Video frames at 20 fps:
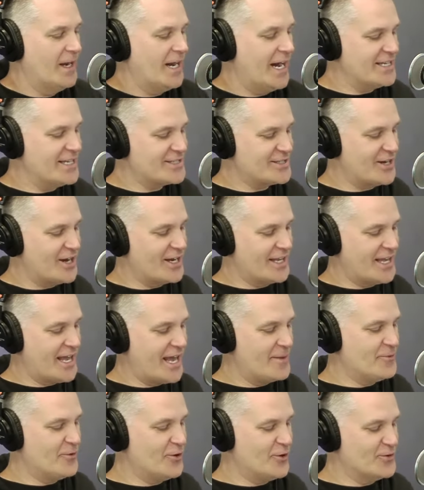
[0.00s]
I saw
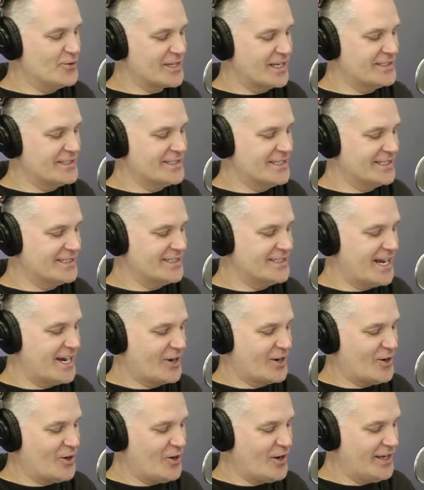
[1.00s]
Gab Cruz on TikTok
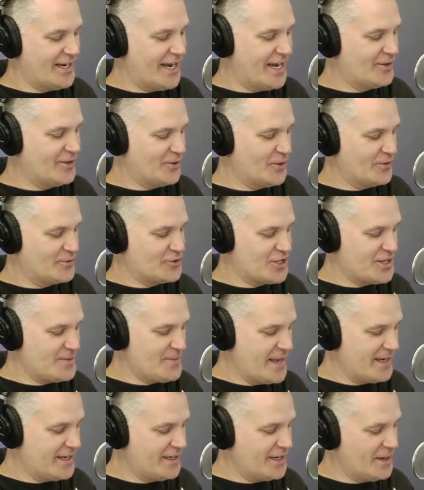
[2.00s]
call, and I don't know if she
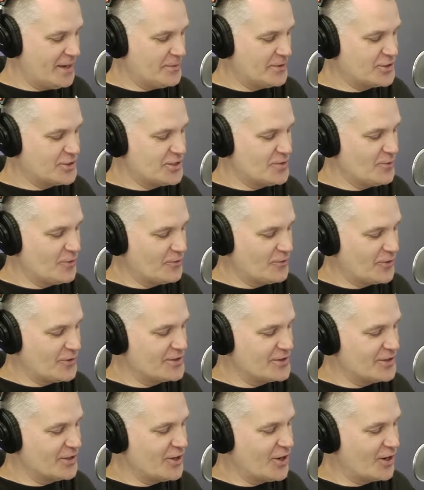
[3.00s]
made it up, but she referred to
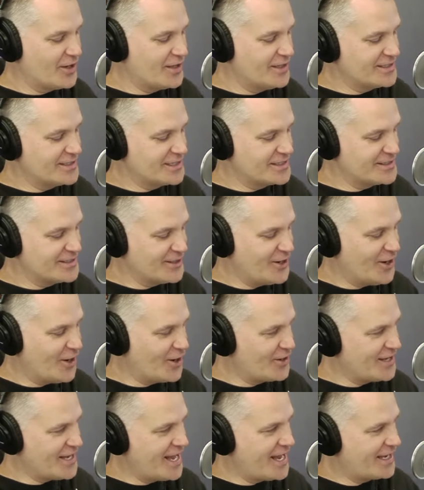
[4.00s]
the Guardians as the
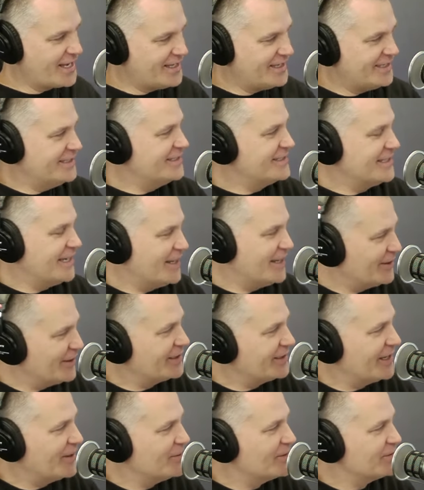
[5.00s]
Guardiac Kids, and I thought
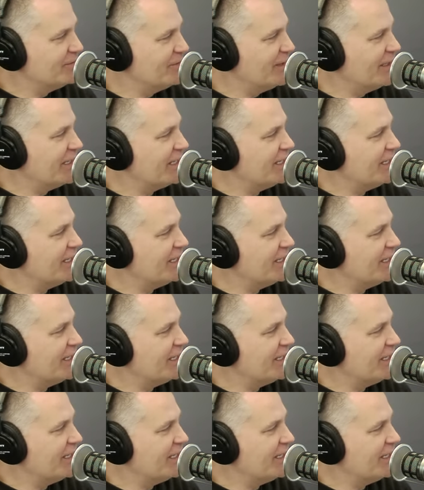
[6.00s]
that was funny.